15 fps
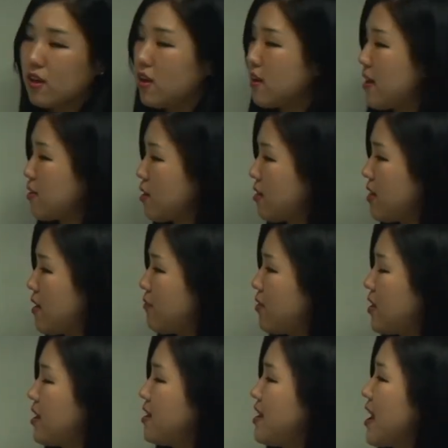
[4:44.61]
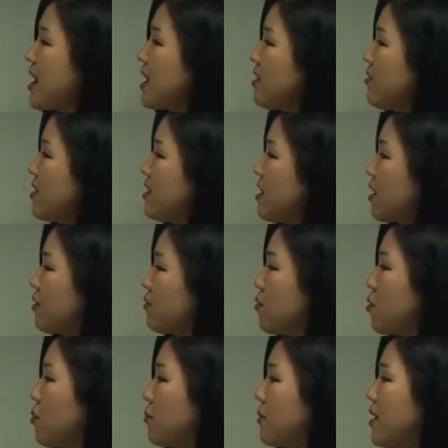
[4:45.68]
Okay, so I left it in negative index
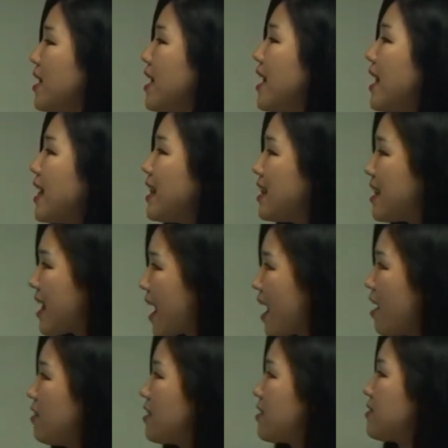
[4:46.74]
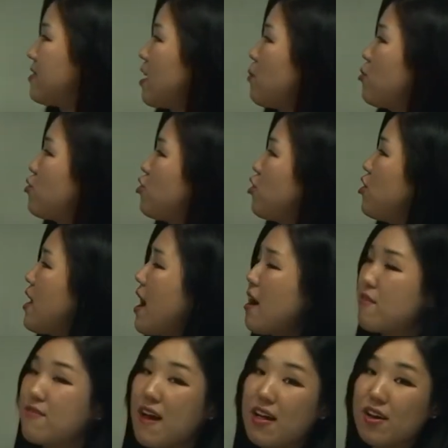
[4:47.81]
form. Now let's substitute
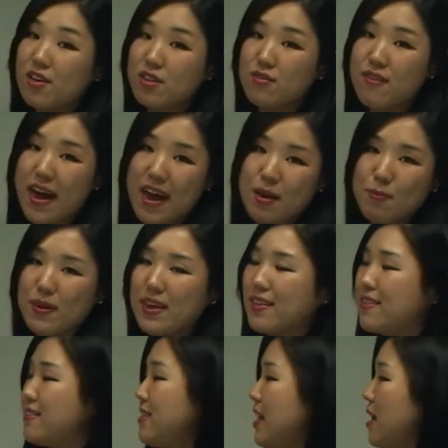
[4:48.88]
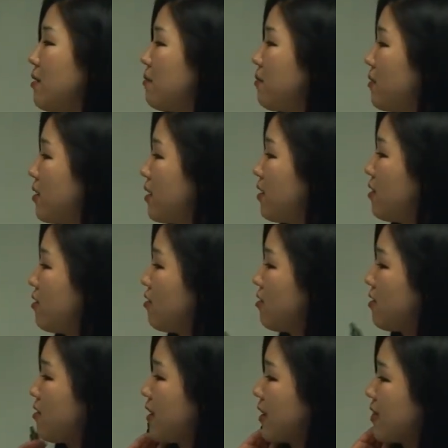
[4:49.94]
our values of A, B and C,
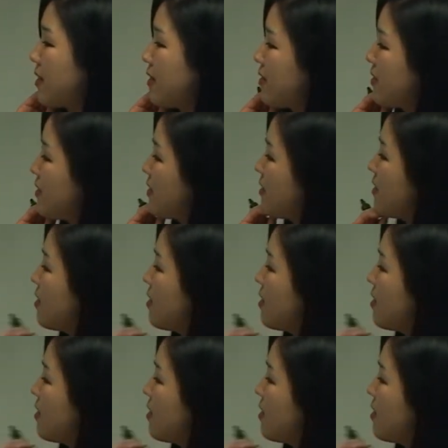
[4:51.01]
just like this.